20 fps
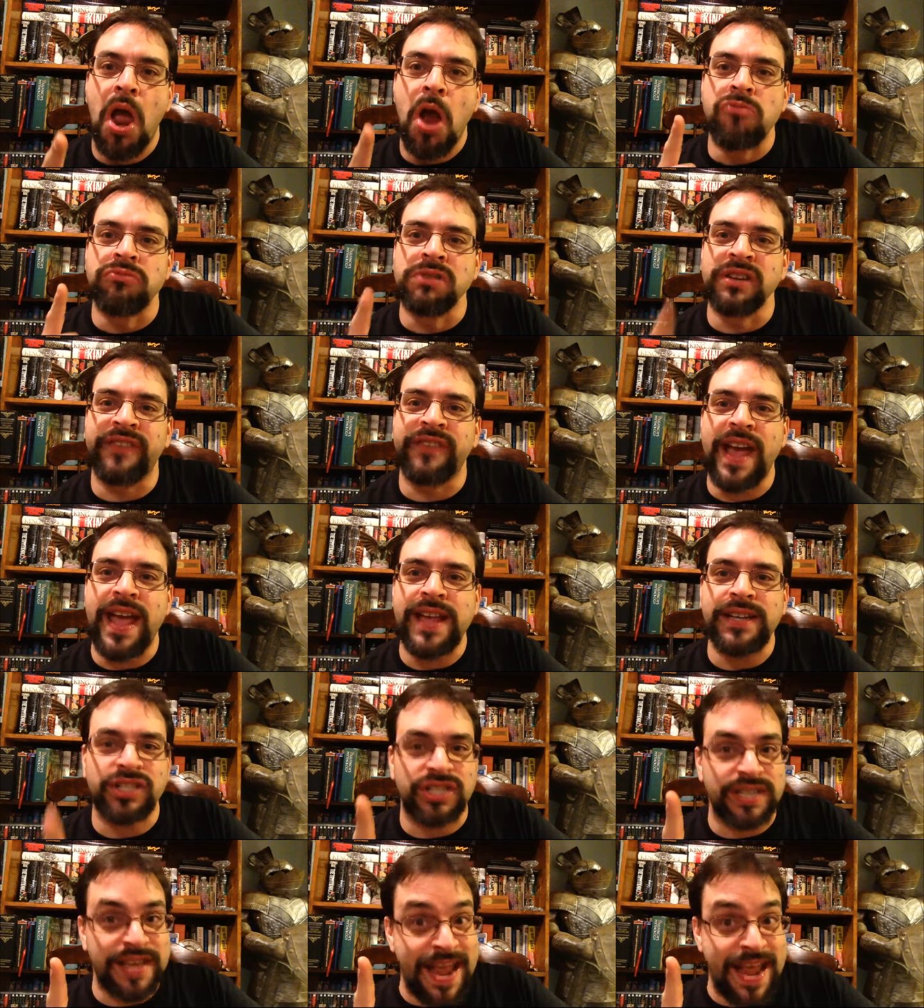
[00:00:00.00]

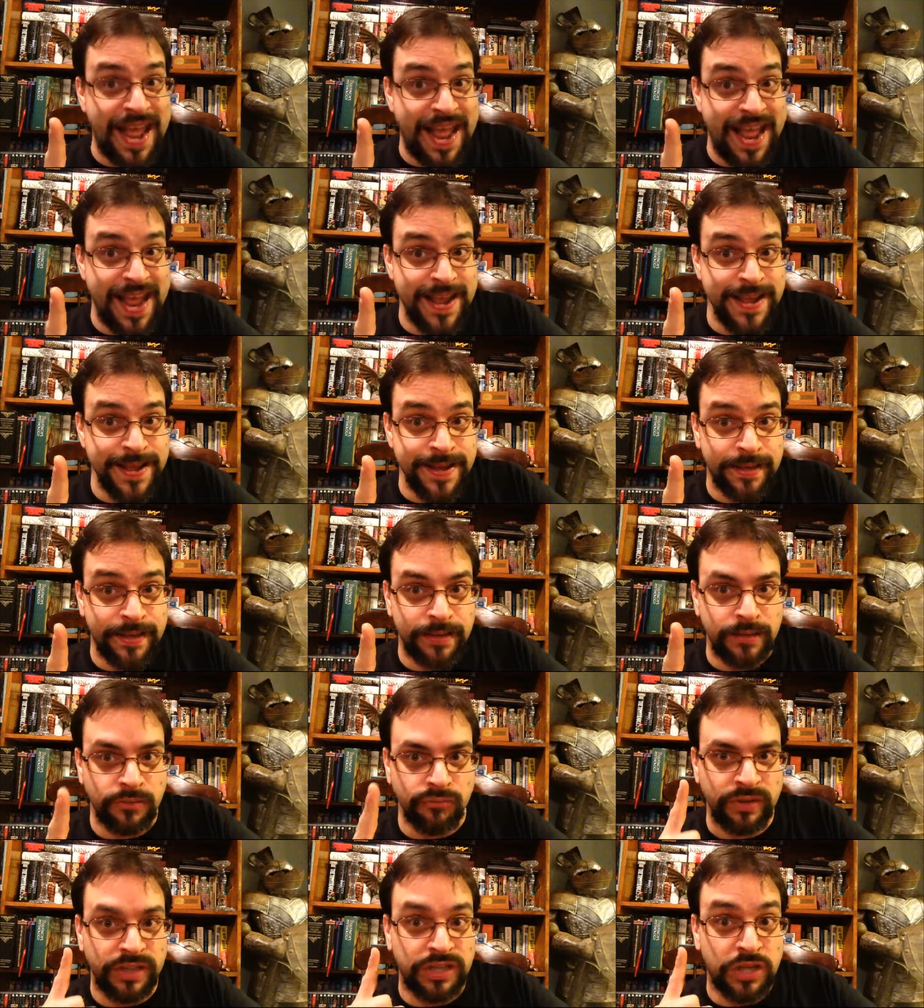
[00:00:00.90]
Revenge, nay,
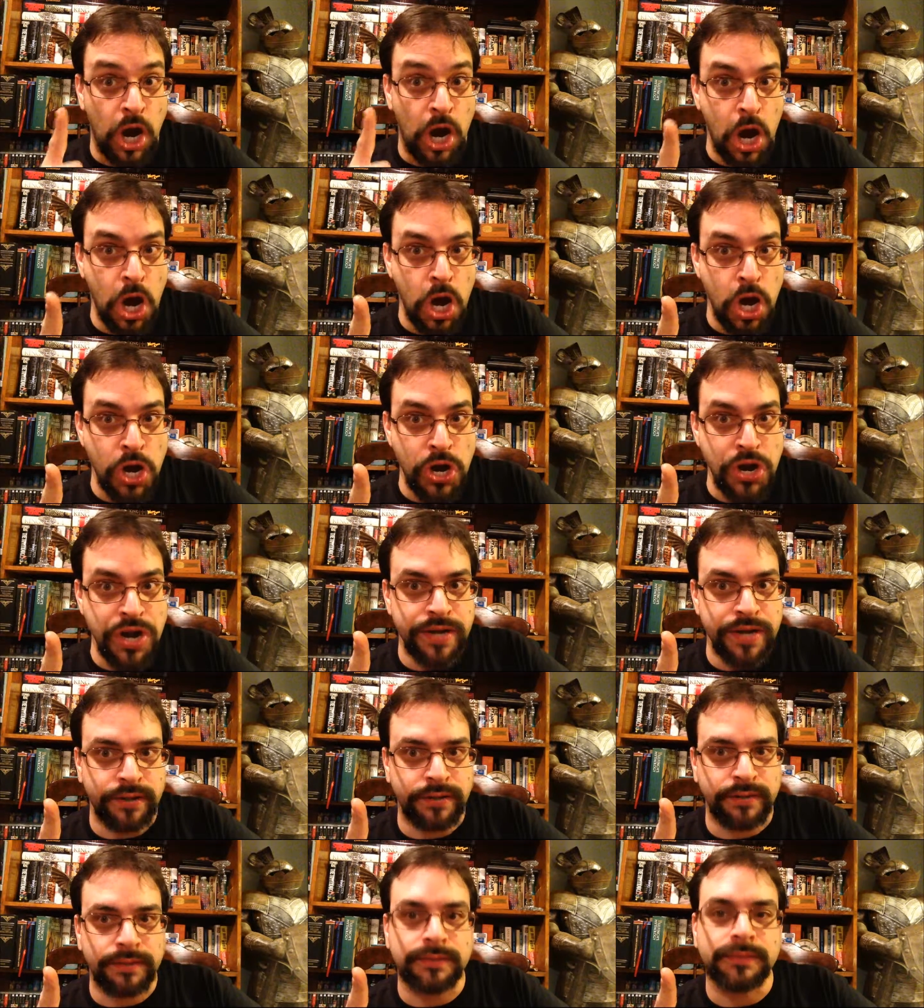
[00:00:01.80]
Return
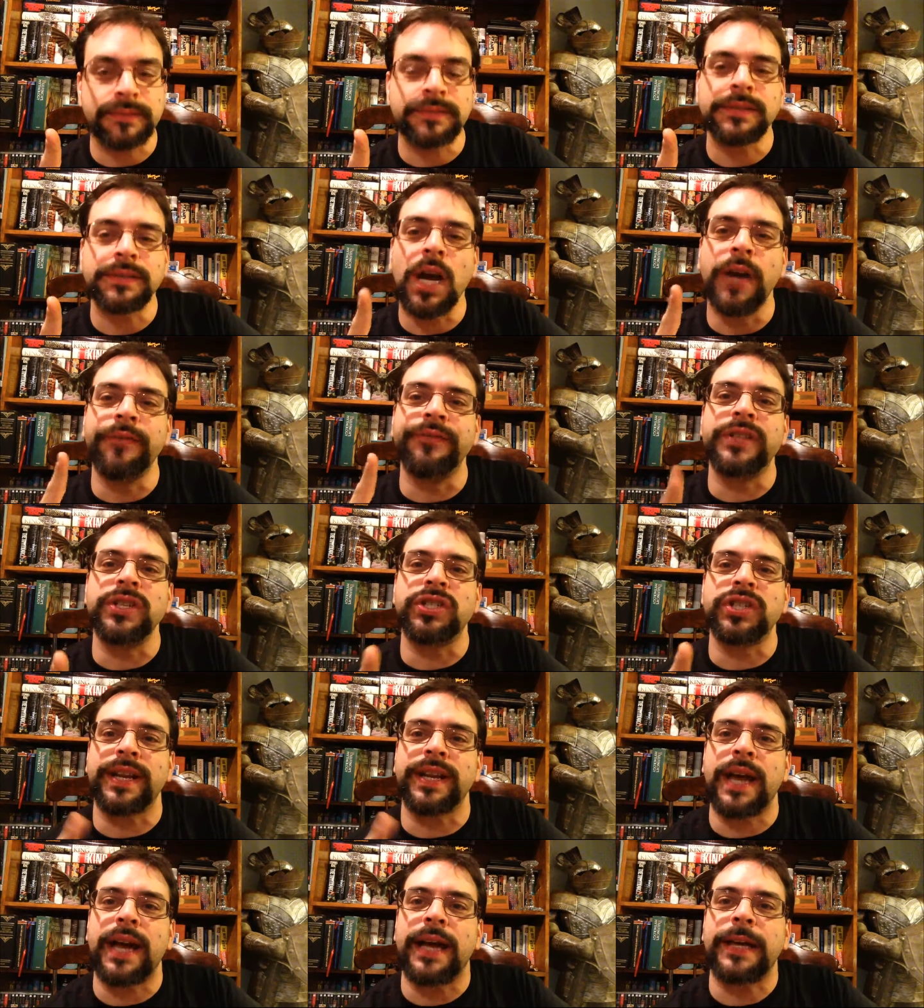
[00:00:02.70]
of the
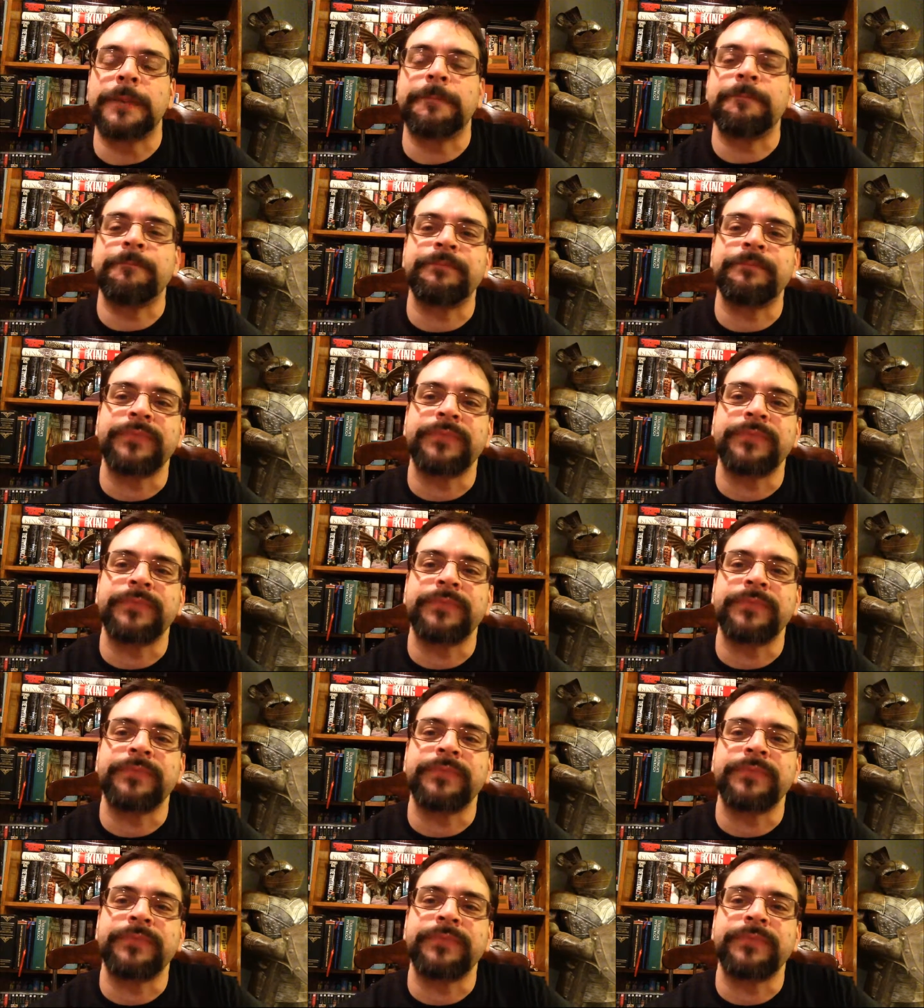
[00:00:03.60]
Jedi.